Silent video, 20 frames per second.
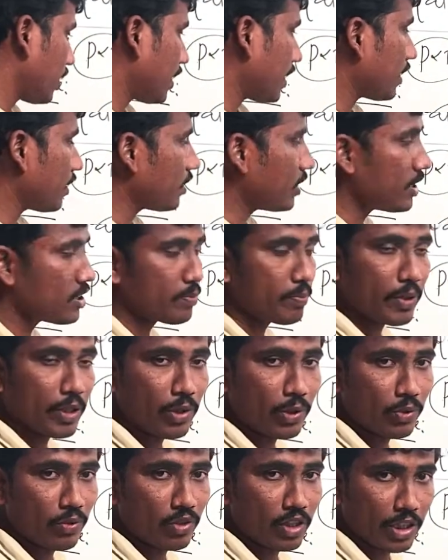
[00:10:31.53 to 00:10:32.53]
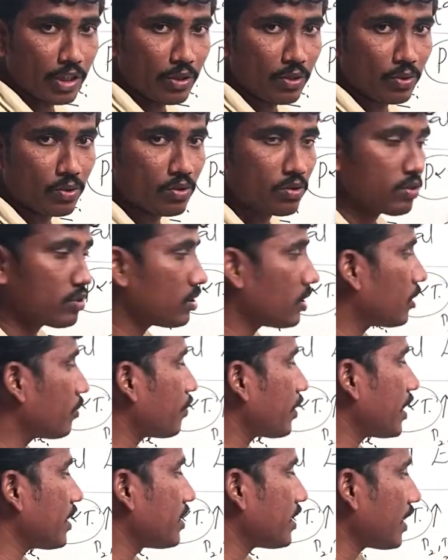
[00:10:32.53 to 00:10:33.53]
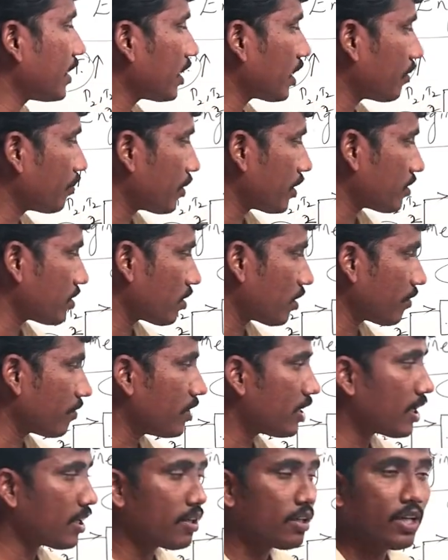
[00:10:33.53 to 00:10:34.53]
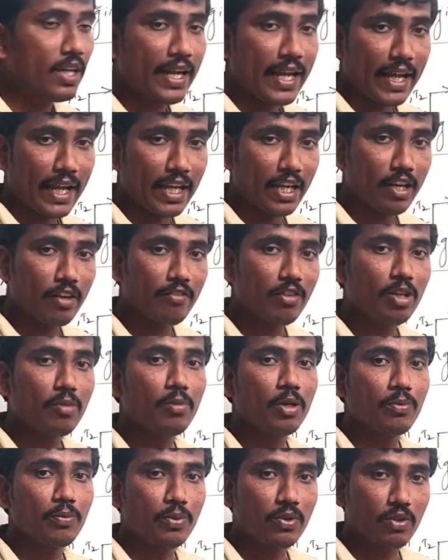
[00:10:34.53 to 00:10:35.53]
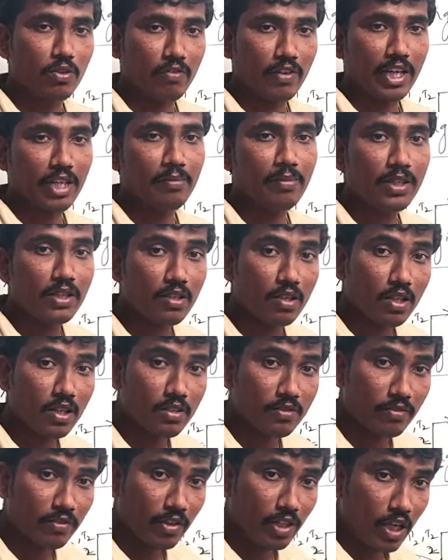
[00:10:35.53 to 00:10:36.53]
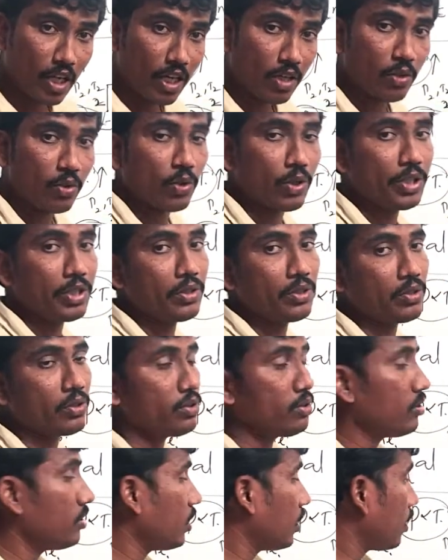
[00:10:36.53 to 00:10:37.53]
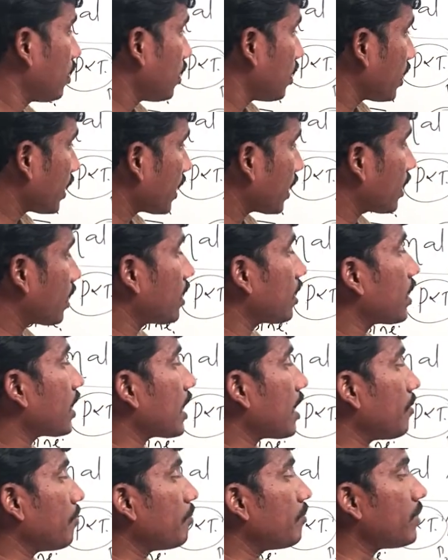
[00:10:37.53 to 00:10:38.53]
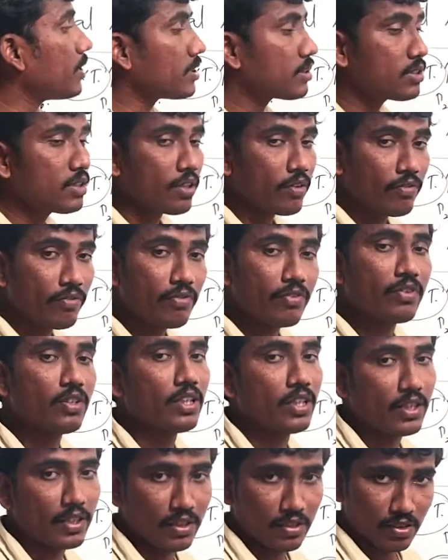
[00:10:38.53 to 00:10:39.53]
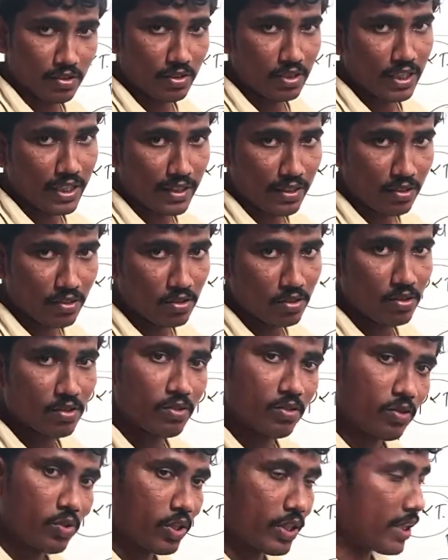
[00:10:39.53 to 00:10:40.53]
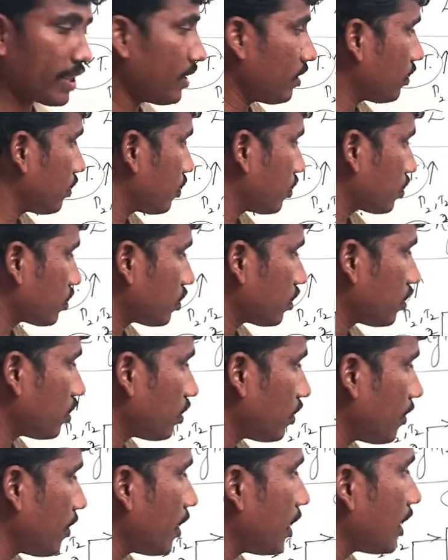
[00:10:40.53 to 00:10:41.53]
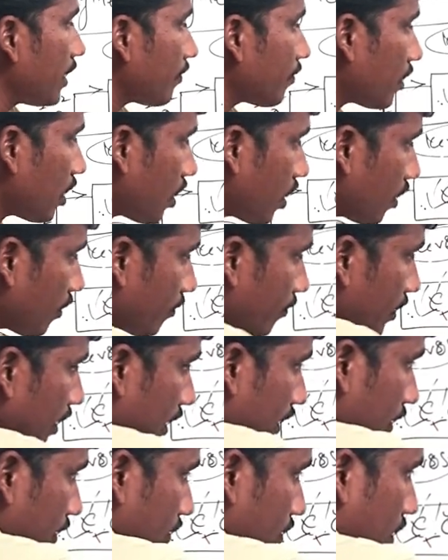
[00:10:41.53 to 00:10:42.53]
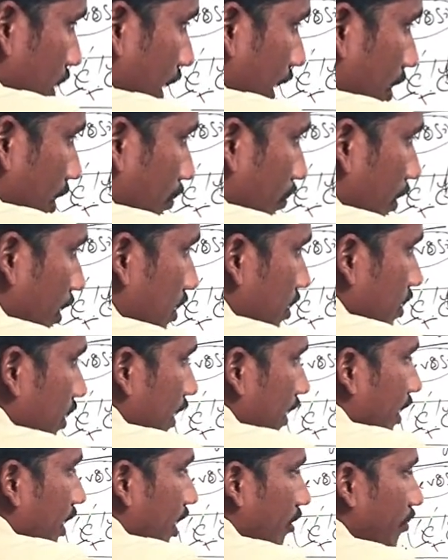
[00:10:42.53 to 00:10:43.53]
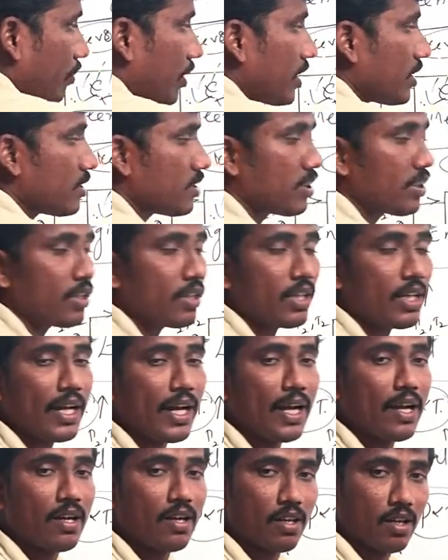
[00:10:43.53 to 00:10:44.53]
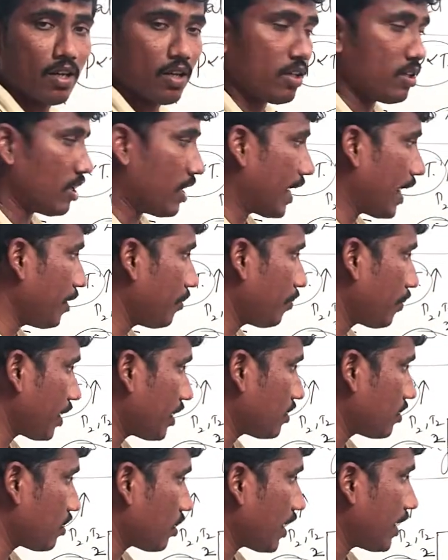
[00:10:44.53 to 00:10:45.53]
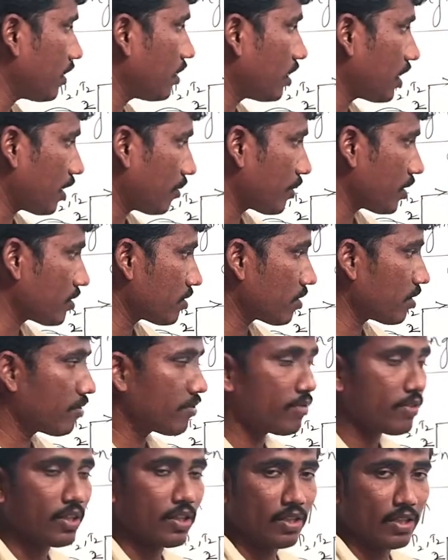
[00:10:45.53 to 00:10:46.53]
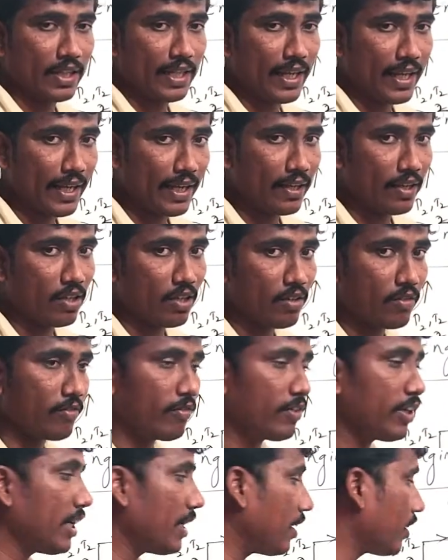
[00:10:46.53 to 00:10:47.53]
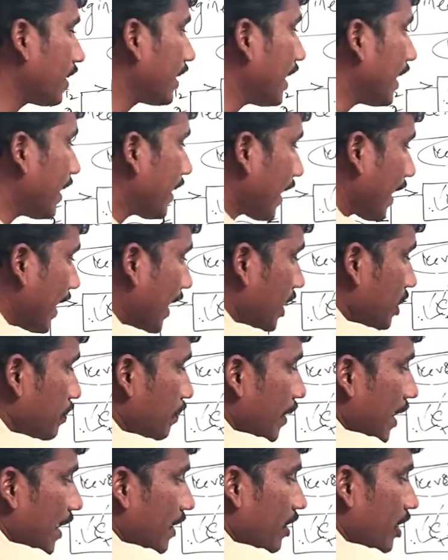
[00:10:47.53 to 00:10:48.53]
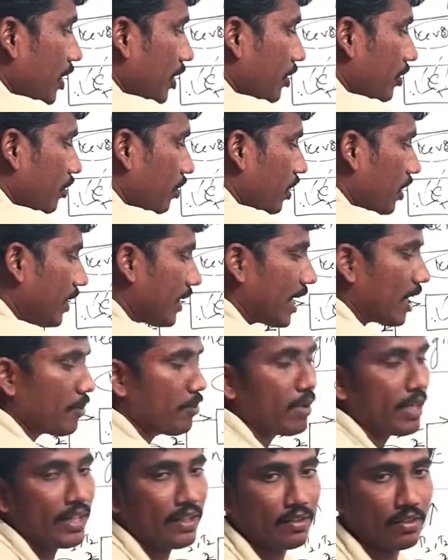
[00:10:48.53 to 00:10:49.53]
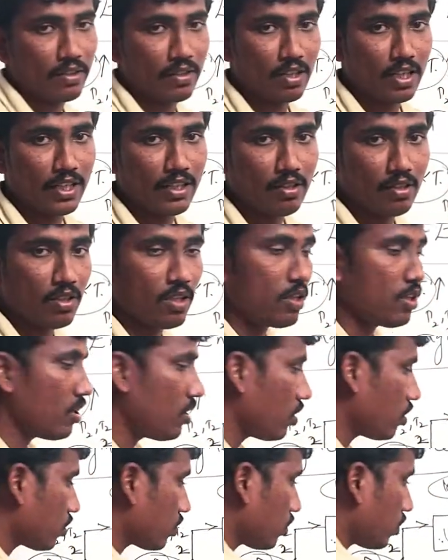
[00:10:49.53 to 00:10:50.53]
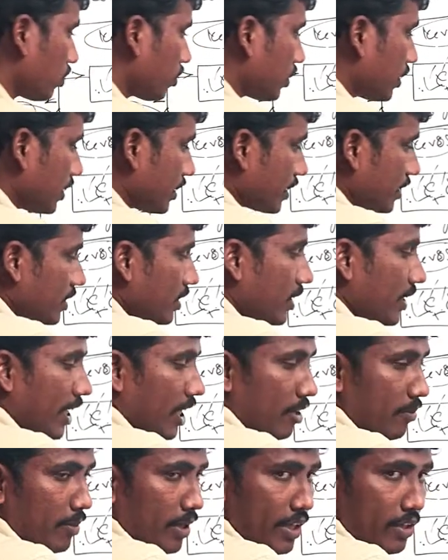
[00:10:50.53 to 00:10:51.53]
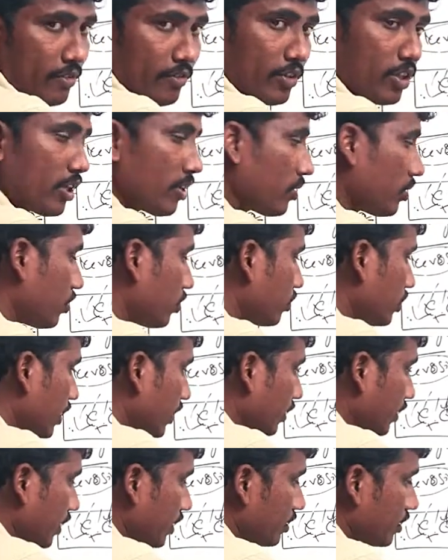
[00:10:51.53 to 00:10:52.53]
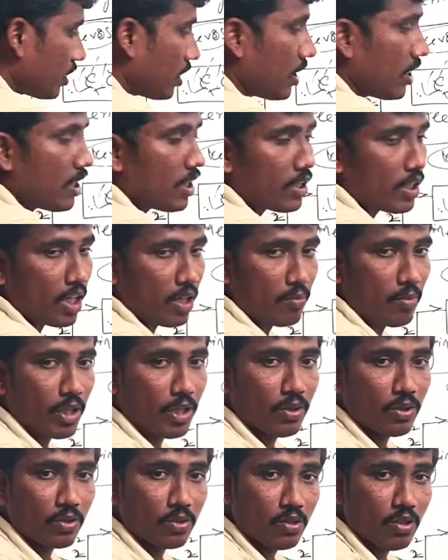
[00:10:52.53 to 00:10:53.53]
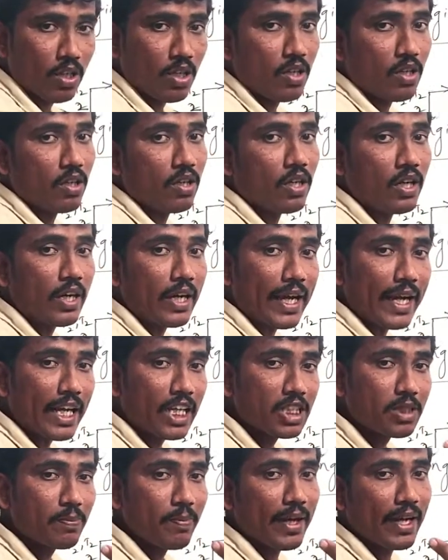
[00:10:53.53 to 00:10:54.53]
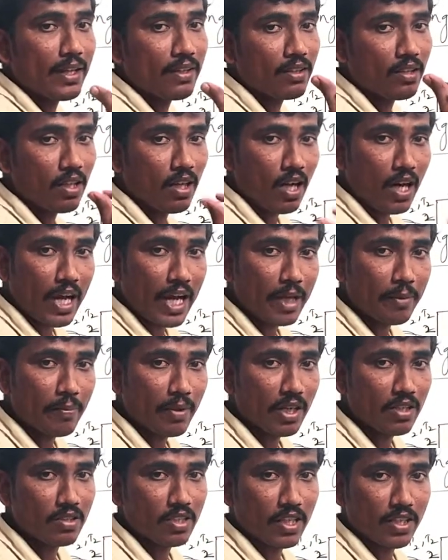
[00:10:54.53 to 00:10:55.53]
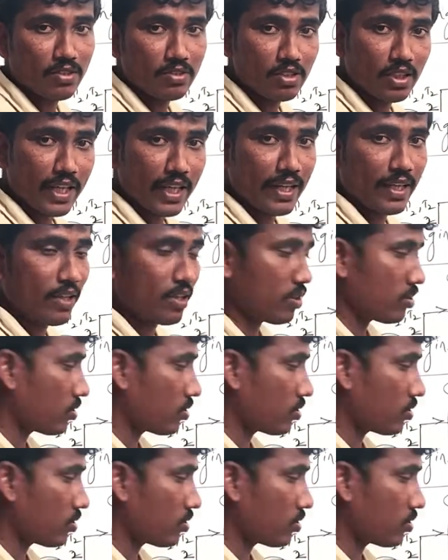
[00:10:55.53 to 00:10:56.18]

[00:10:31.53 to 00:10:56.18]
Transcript: this P two T two. The pressure and temperature of the air will be more. Why? Because we are going to combust the fuel here, right? Okay. So of these high pressure and temperature, uh, high pressure and the temperature of uh, air will get expanded into the turbine, right? So this is the turbine. We are using this turbine to uh, expand the high pressurized air.